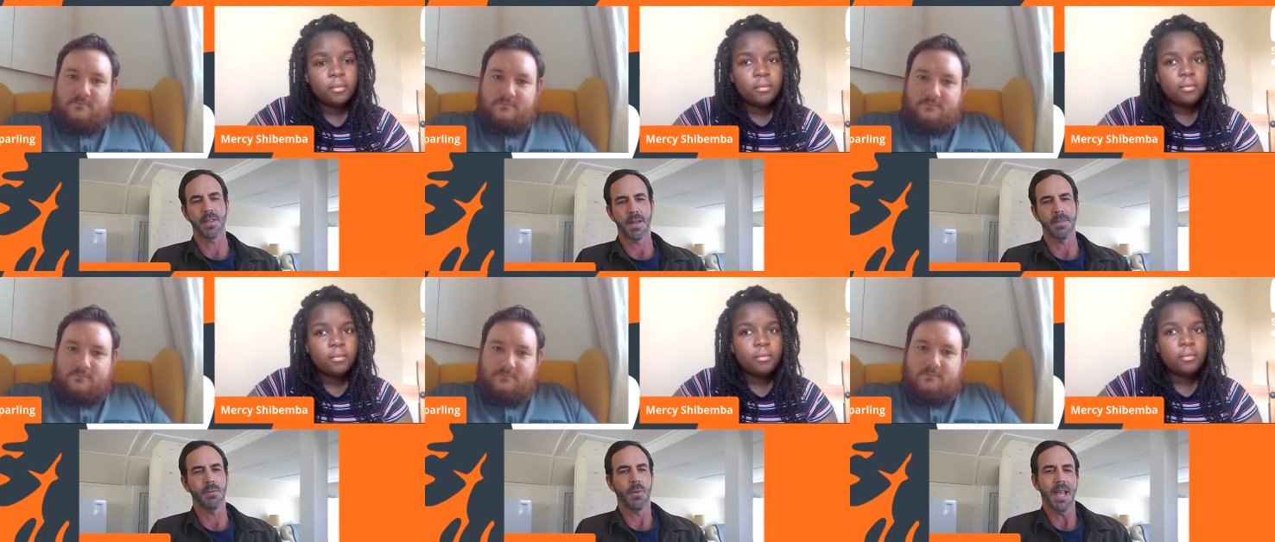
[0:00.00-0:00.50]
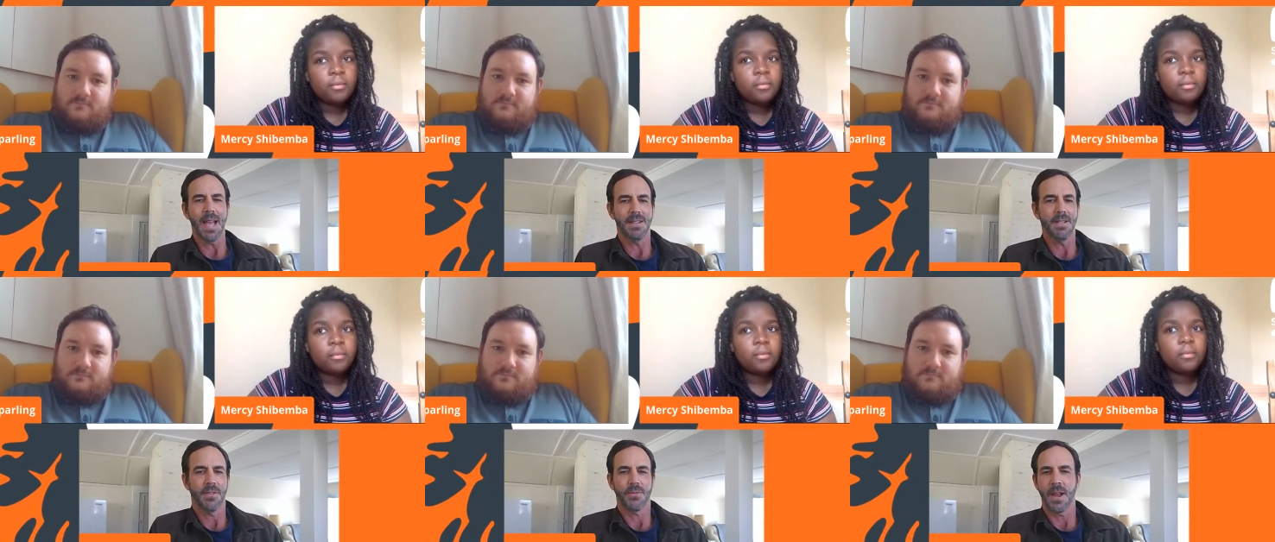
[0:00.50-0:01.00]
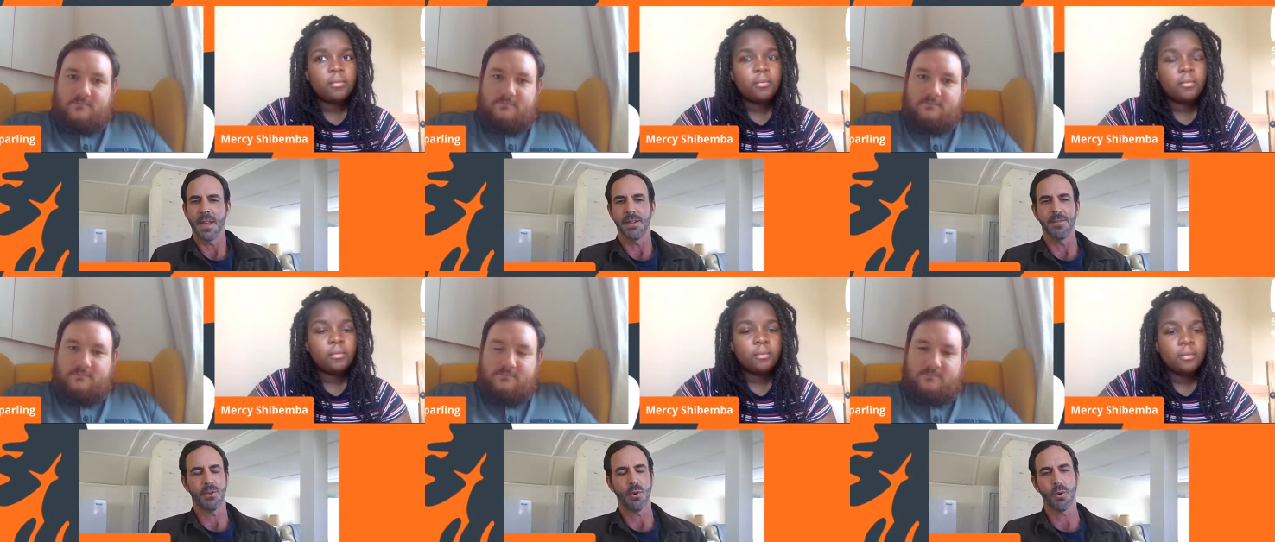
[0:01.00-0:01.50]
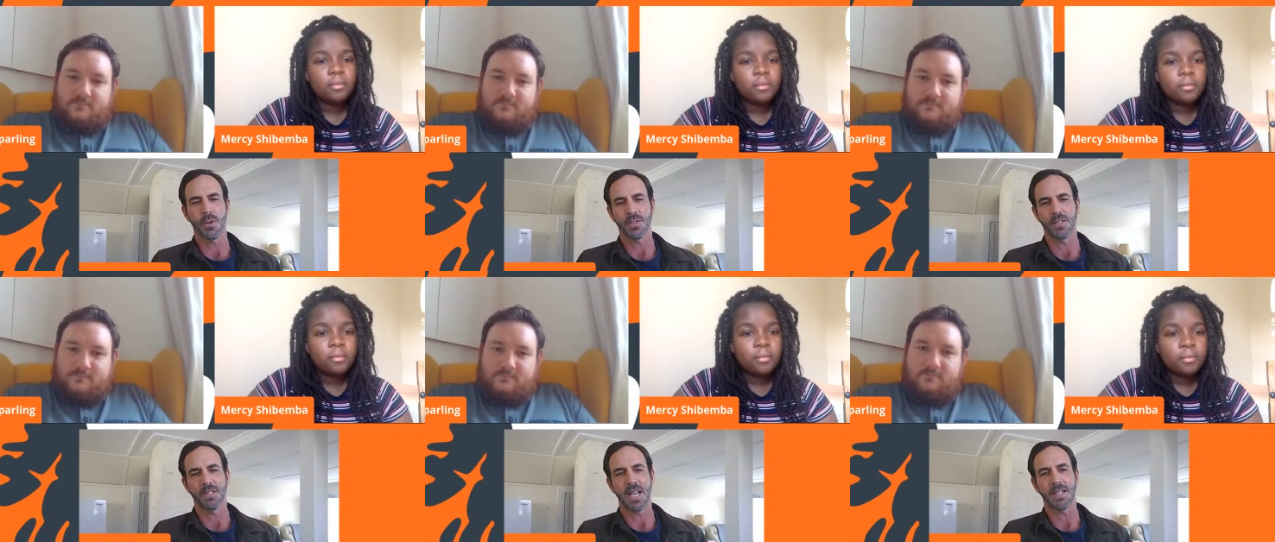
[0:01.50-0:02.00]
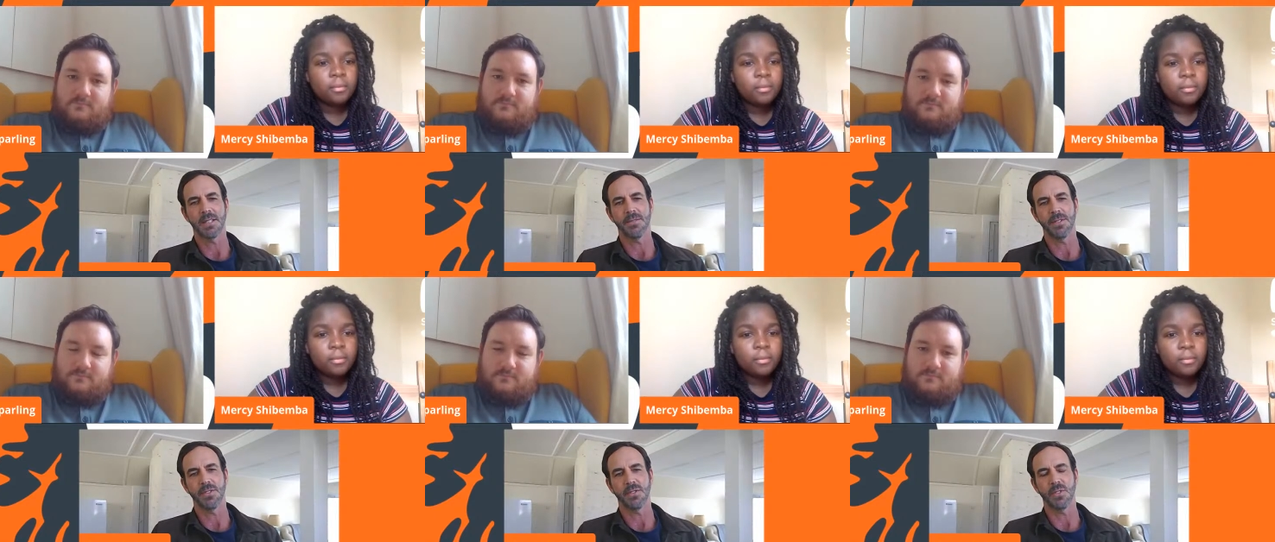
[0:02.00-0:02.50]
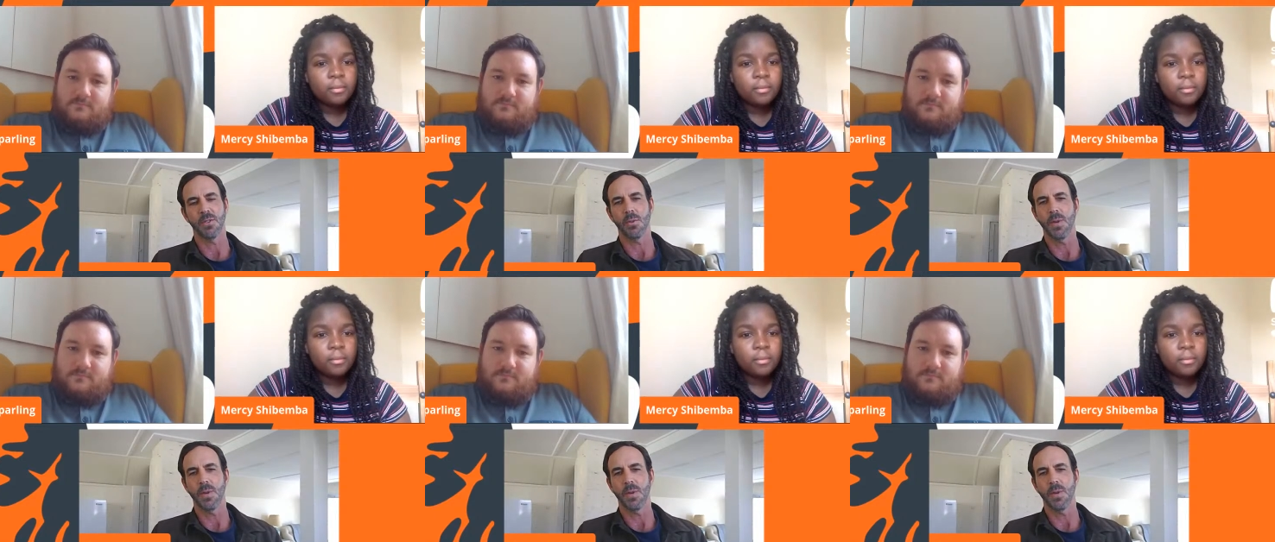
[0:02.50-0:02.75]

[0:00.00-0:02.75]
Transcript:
Speaker 1: I mean, we had to threaten, of course, as activists do.